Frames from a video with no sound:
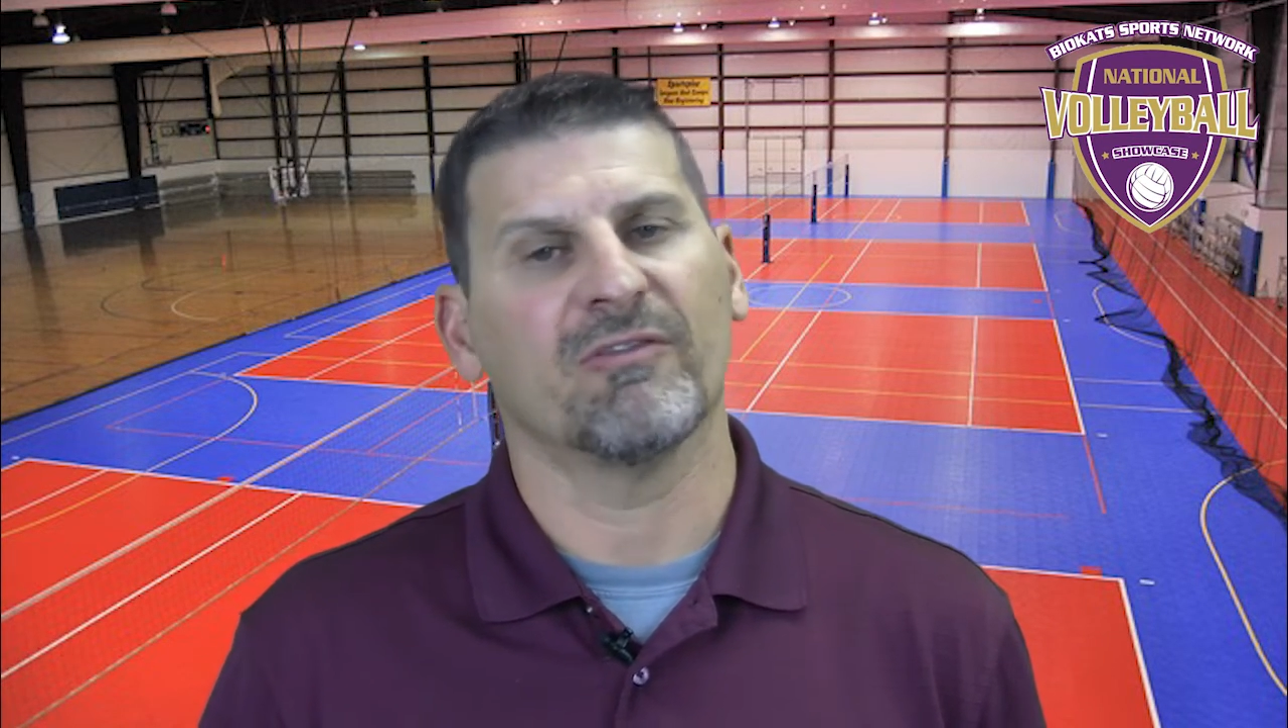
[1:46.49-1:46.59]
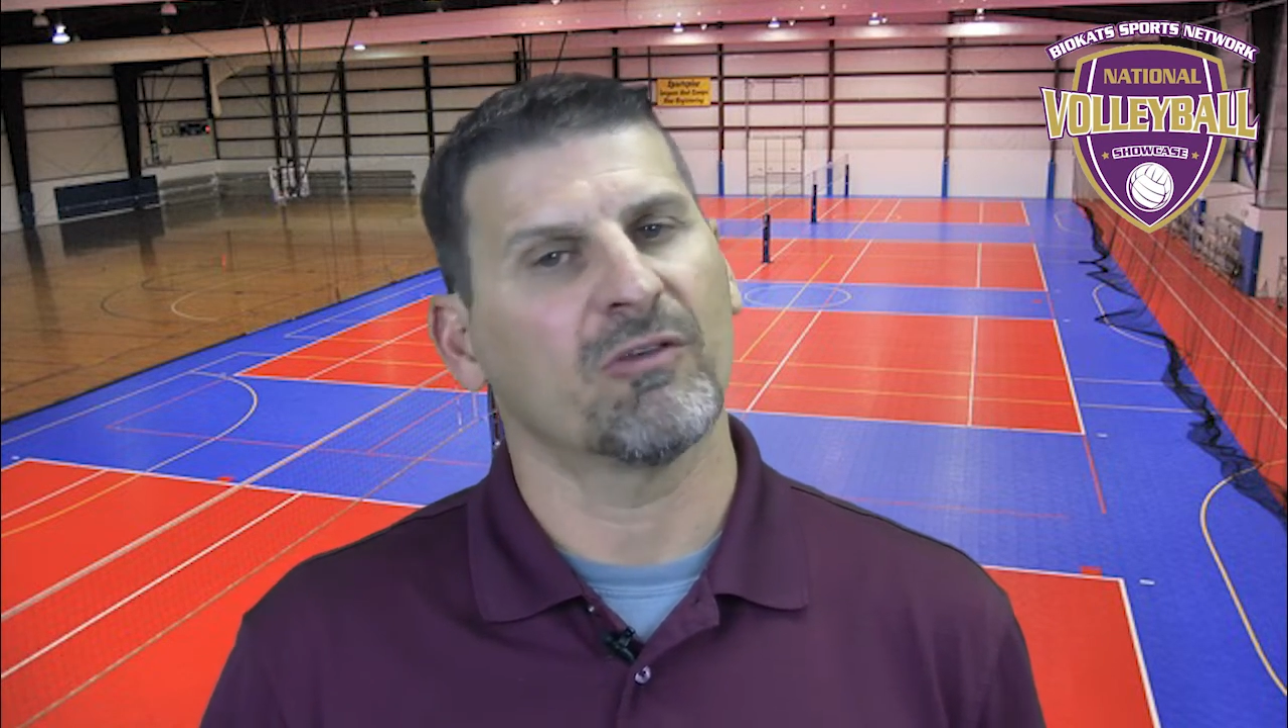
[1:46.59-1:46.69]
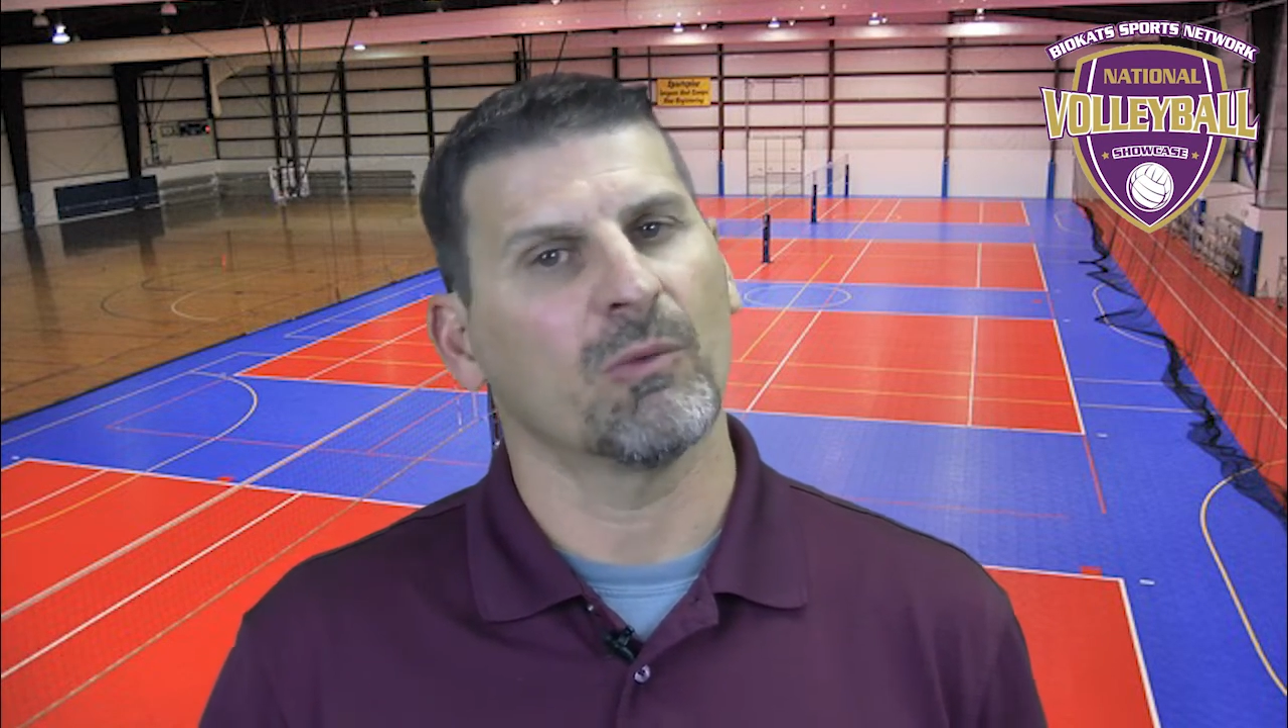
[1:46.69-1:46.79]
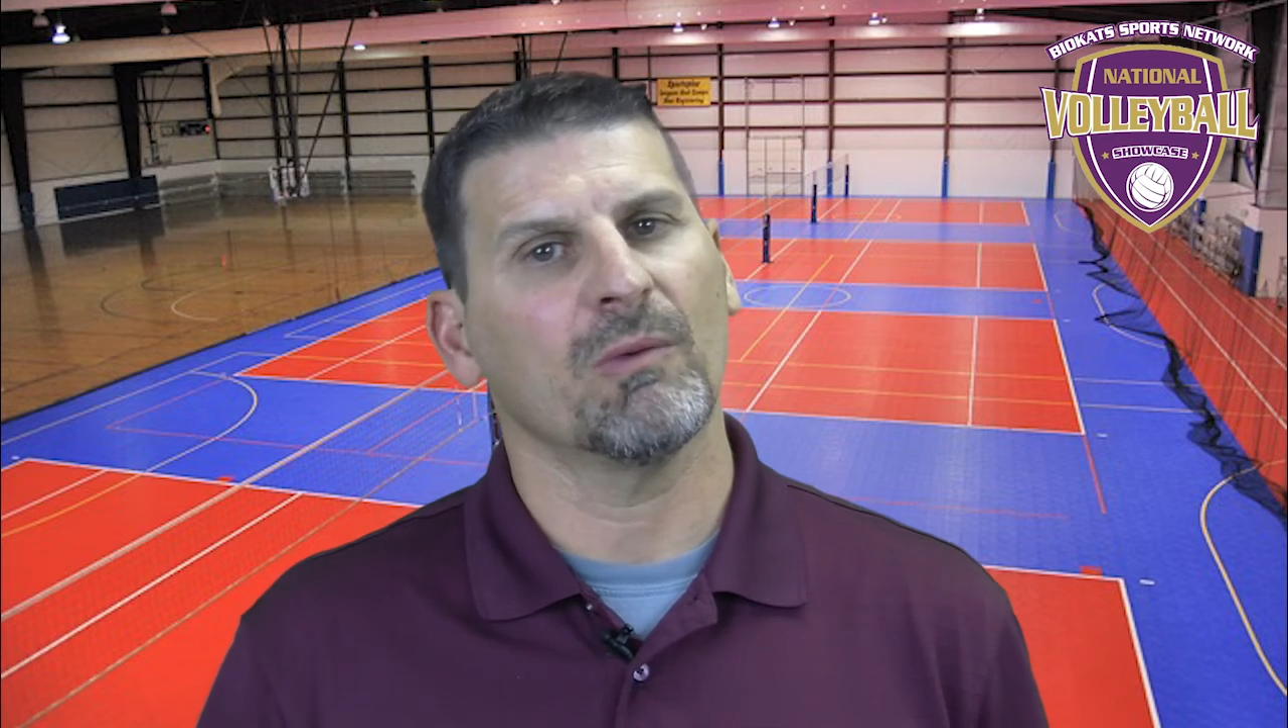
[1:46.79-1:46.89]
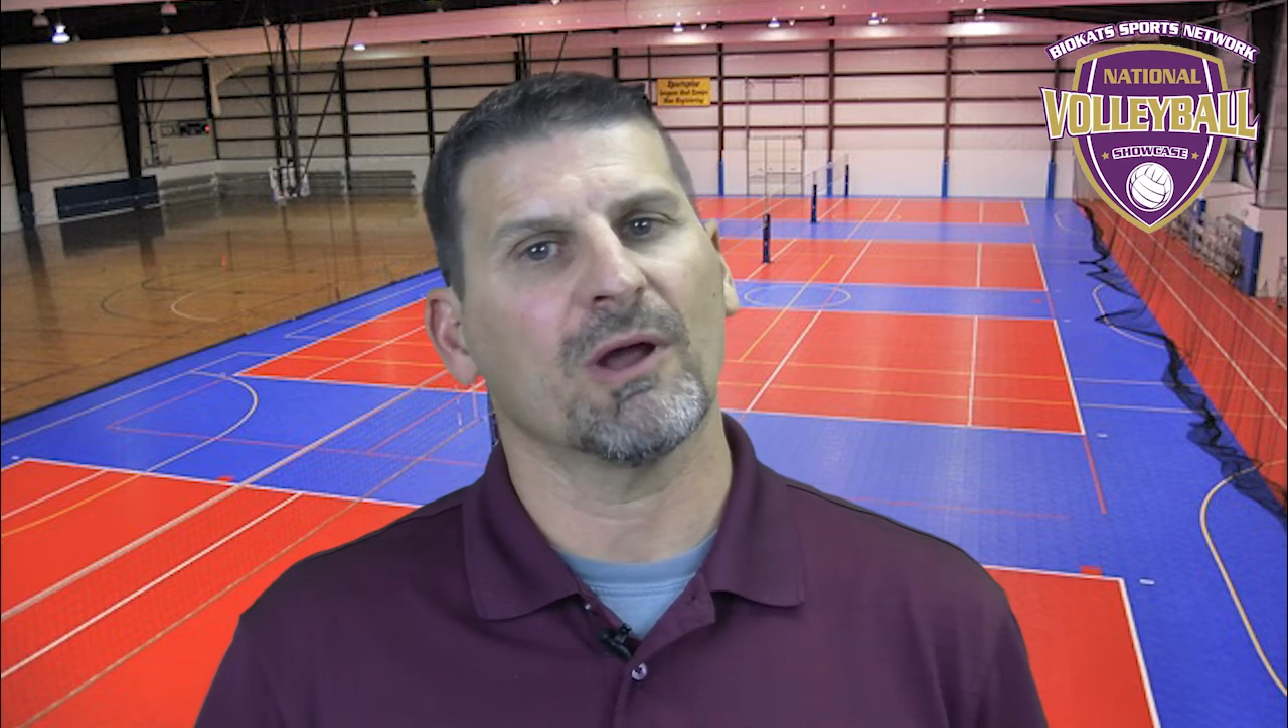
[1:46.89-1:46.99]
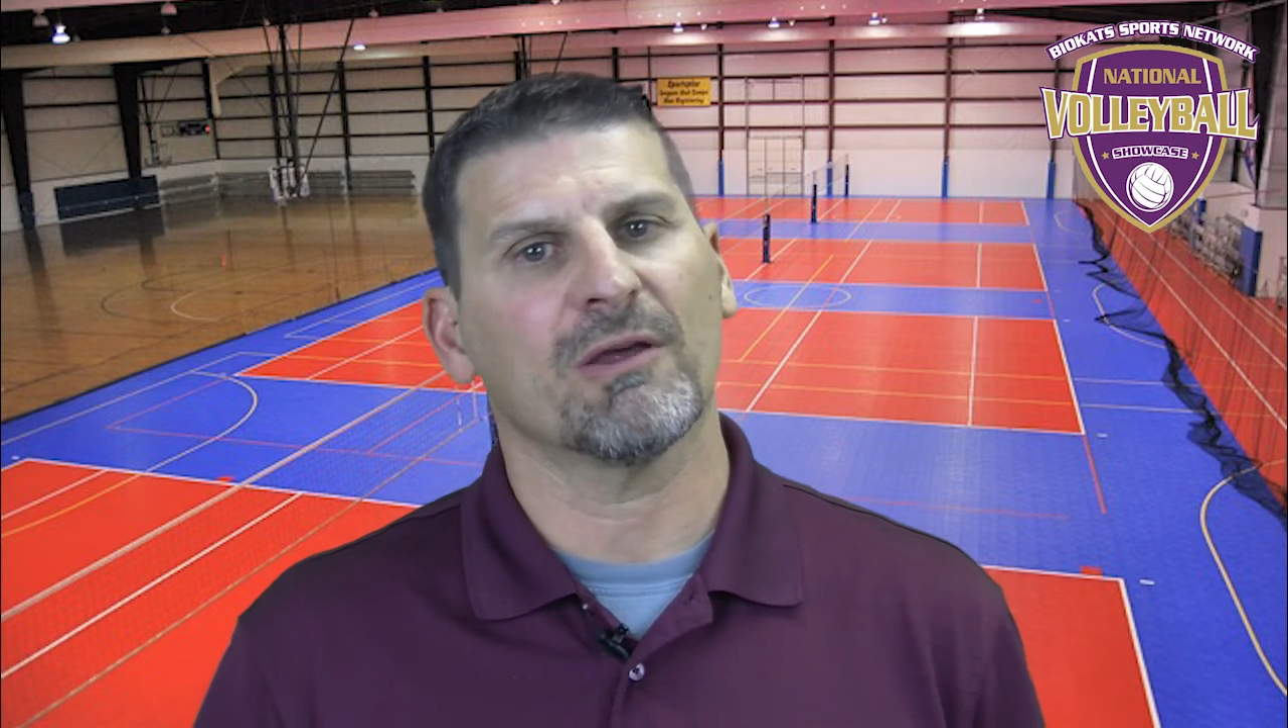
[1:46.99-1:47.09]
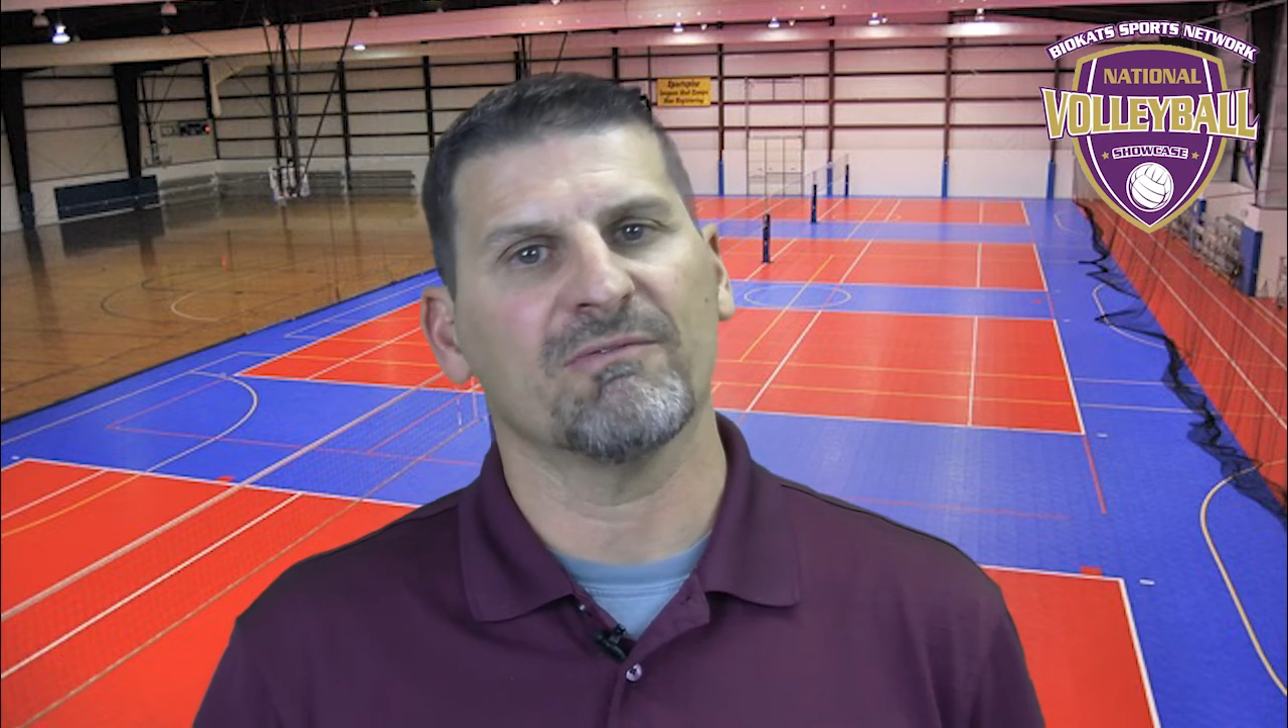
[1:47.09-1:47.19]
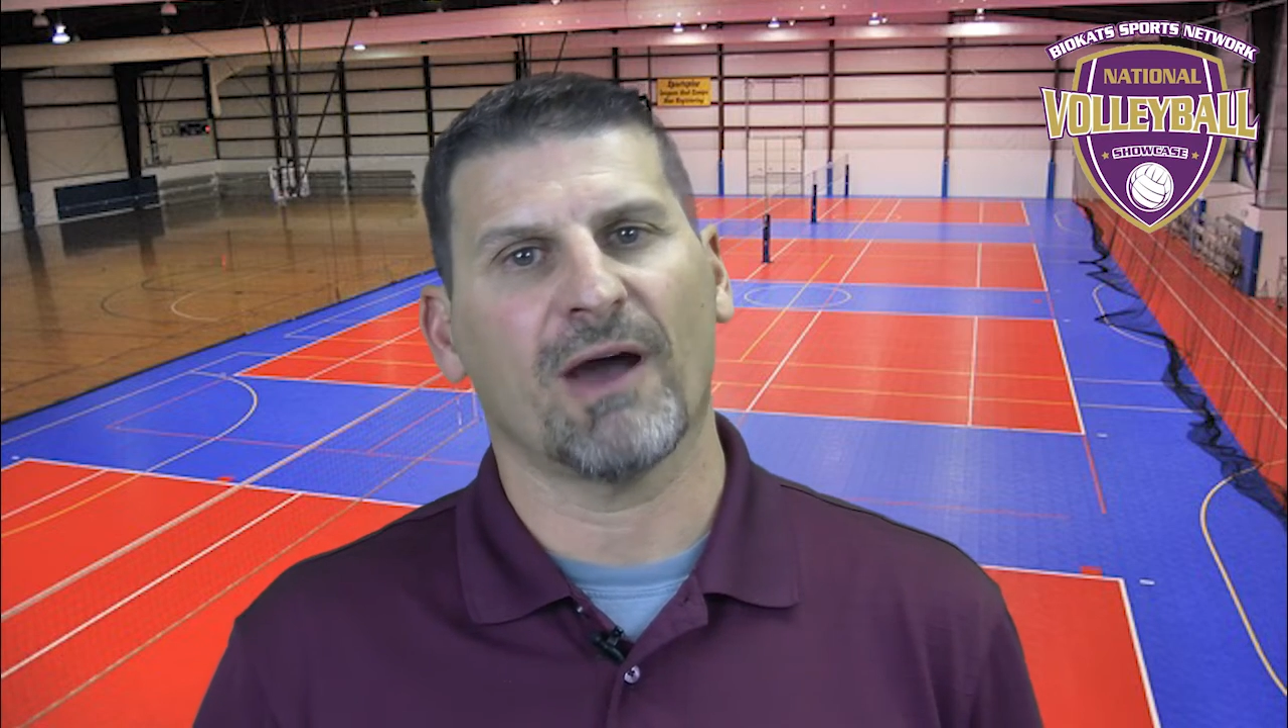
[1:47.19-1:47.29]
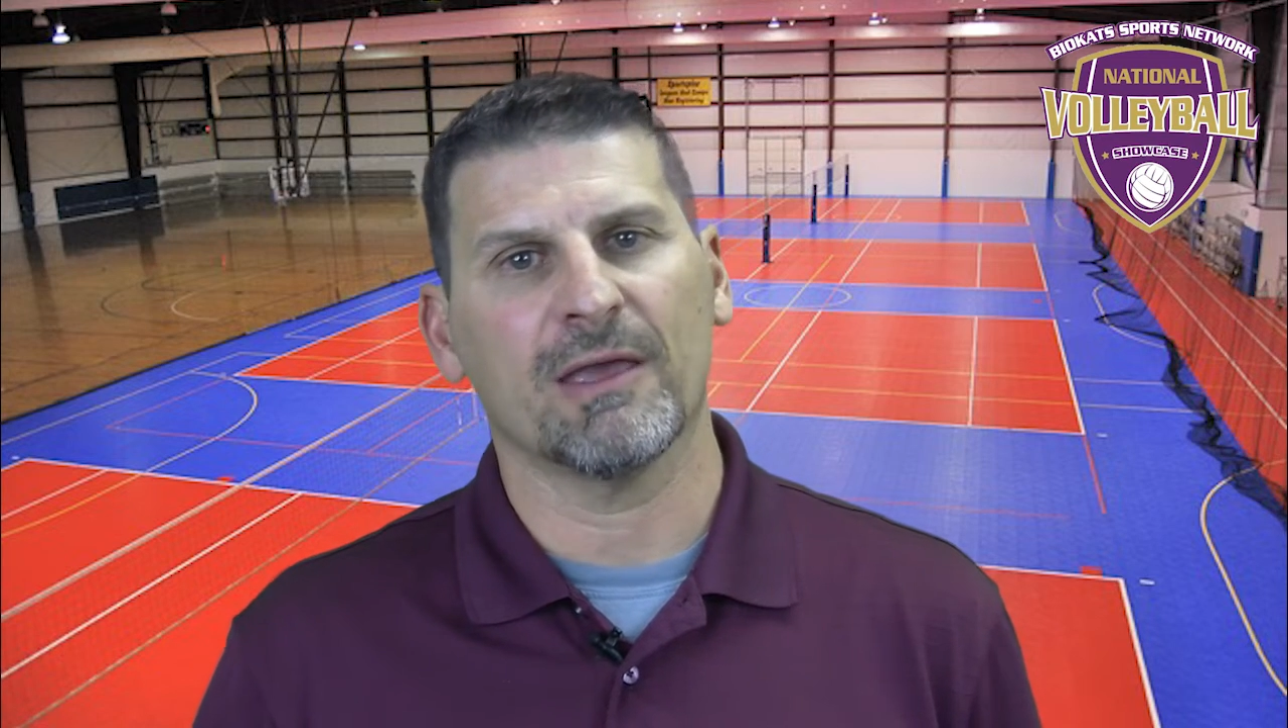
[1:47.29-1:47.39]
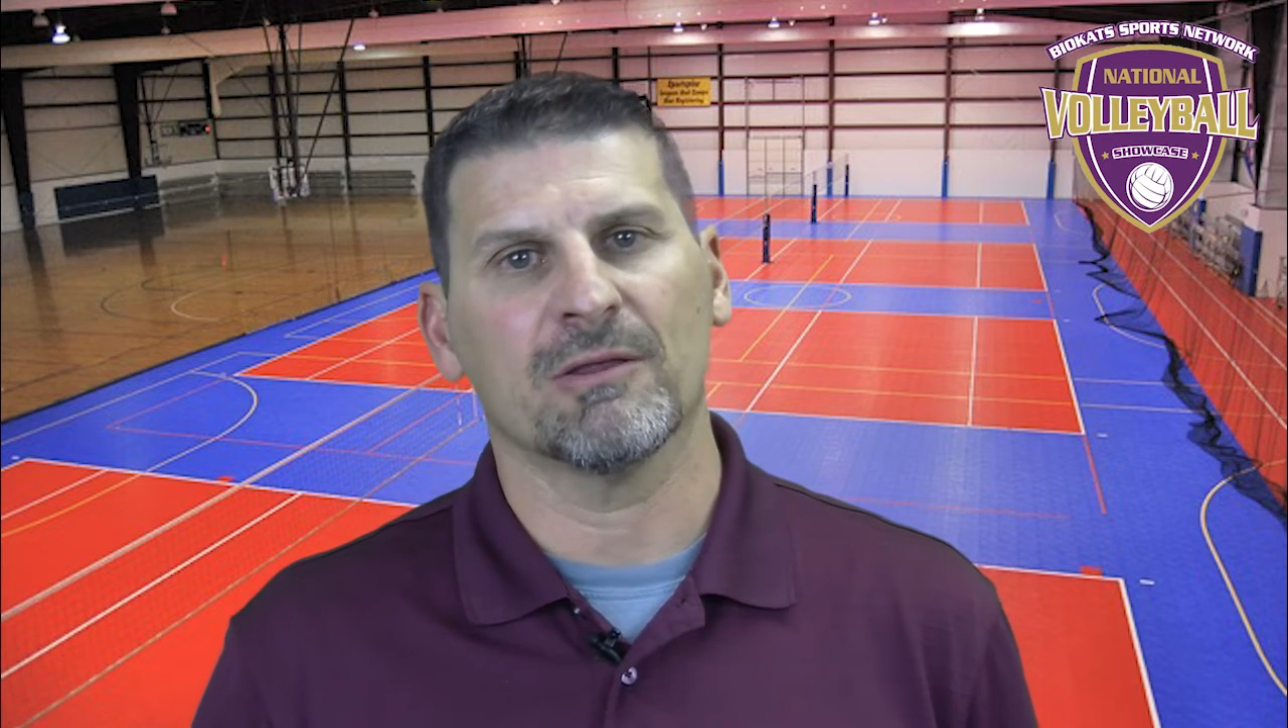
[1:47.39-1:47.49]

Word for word: So we wanna invite